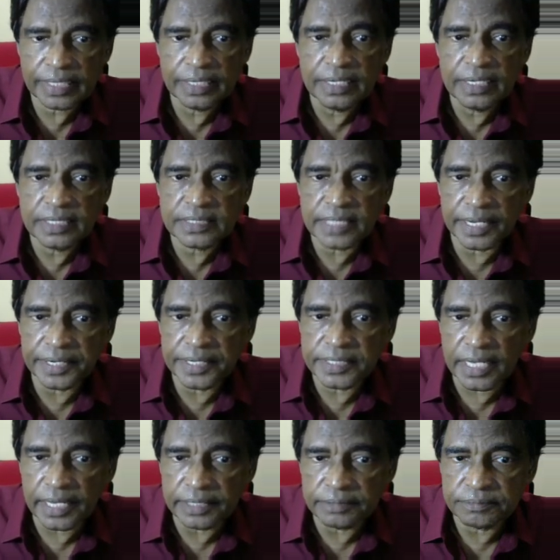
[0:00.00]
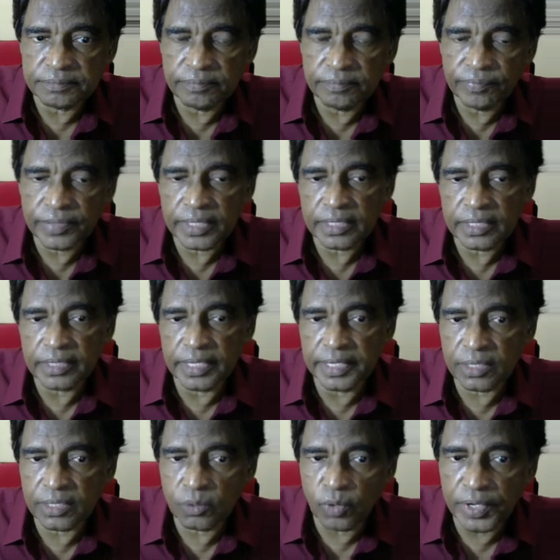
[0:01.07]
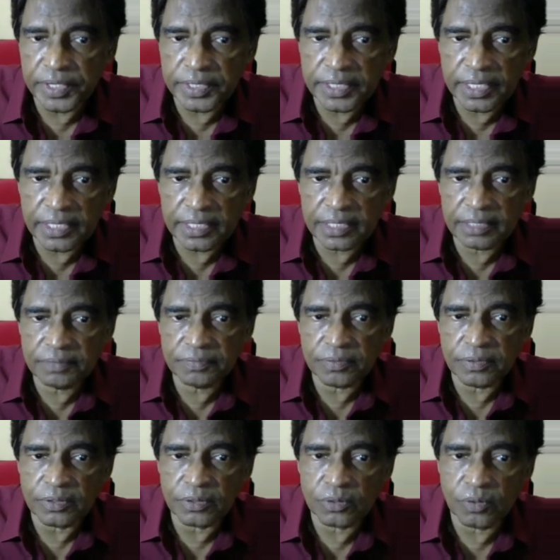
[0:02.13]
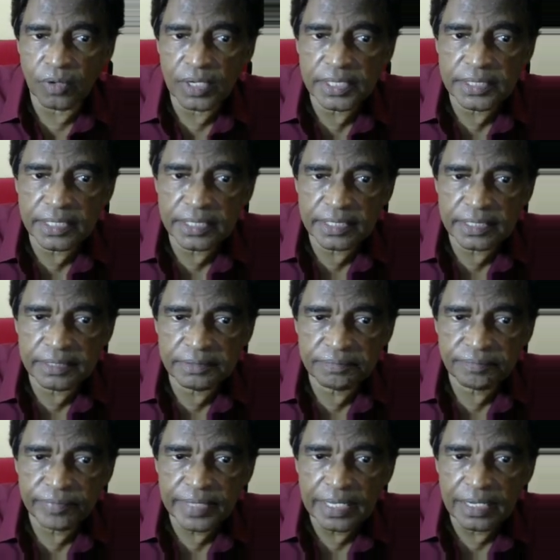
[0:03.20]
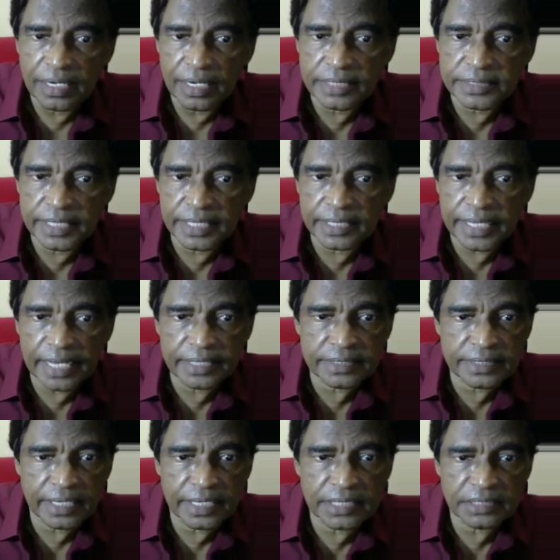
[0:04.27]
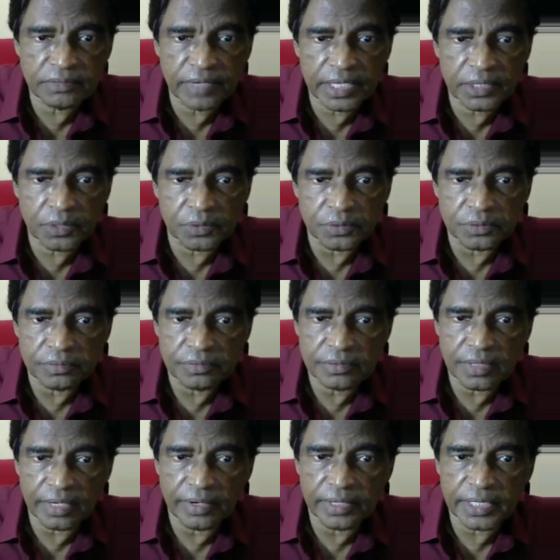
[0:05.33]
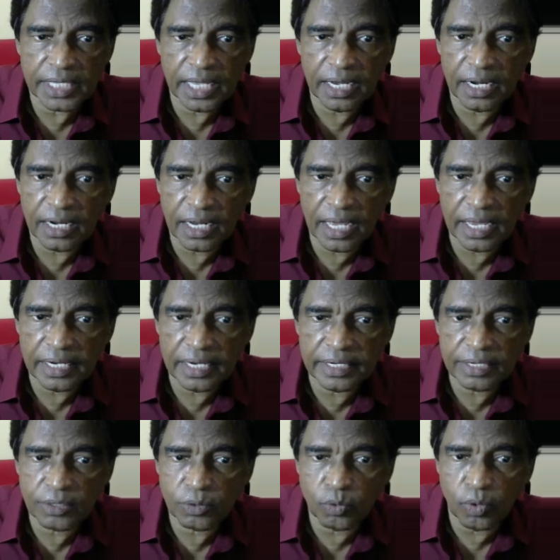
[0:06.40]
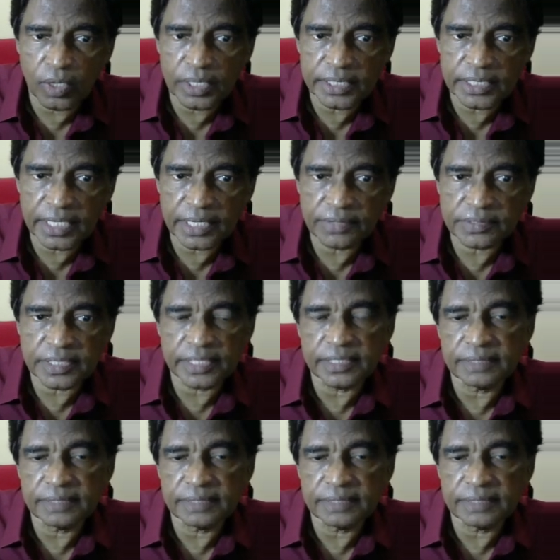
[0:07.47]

Study design, that is quantitative or qualitative. Let's say 10 studies went through, or 10, 9 did qualitative study.